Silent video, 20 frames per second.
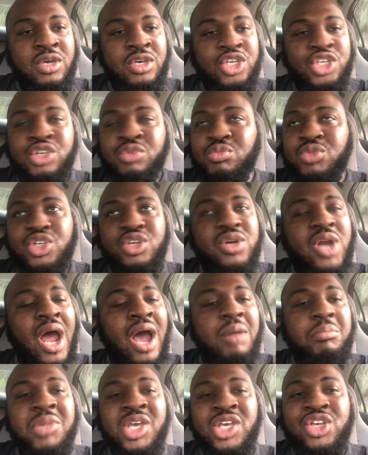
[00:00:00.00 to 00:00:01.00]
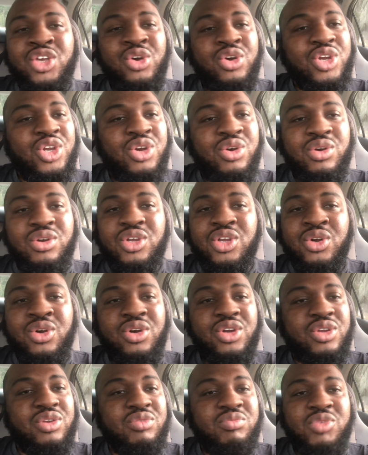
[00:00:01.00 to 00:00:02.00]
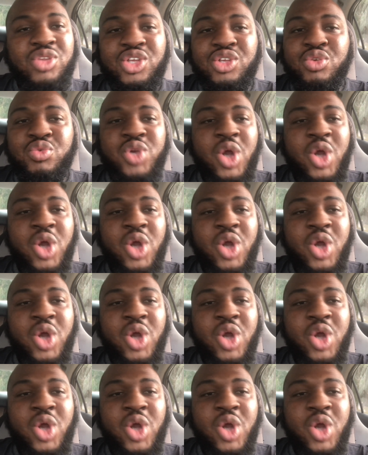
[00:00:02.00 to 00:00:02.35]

You know what I mean? You